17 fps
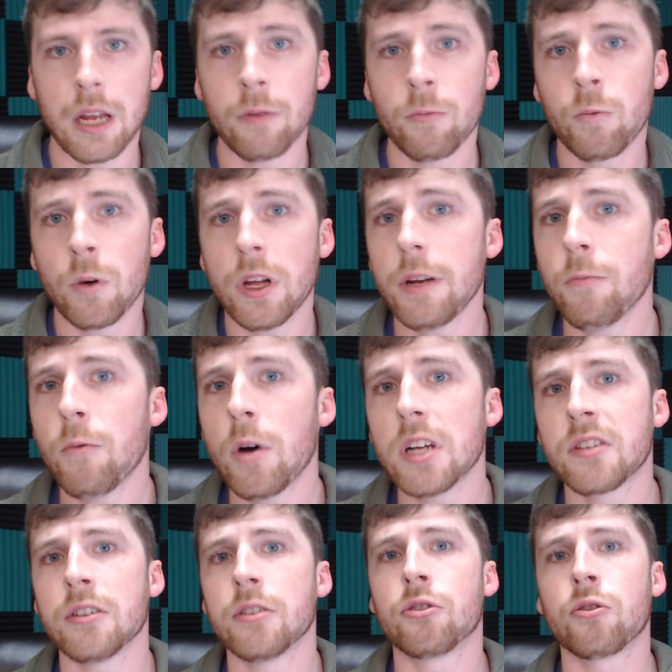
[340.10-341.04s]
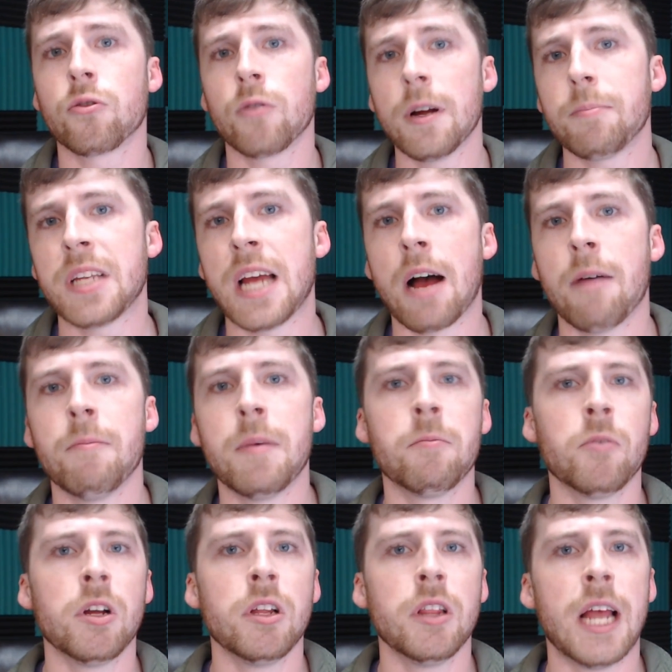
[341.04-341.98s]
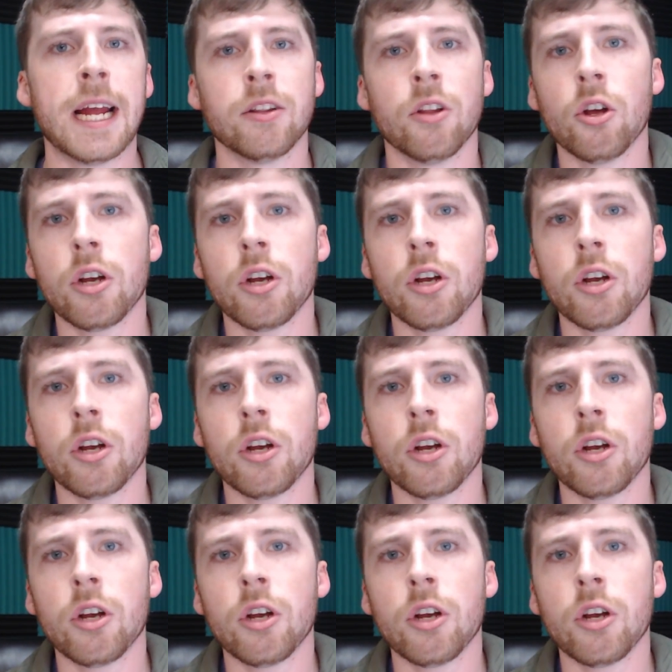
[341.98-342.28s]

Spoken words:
It really was a trip down memory lane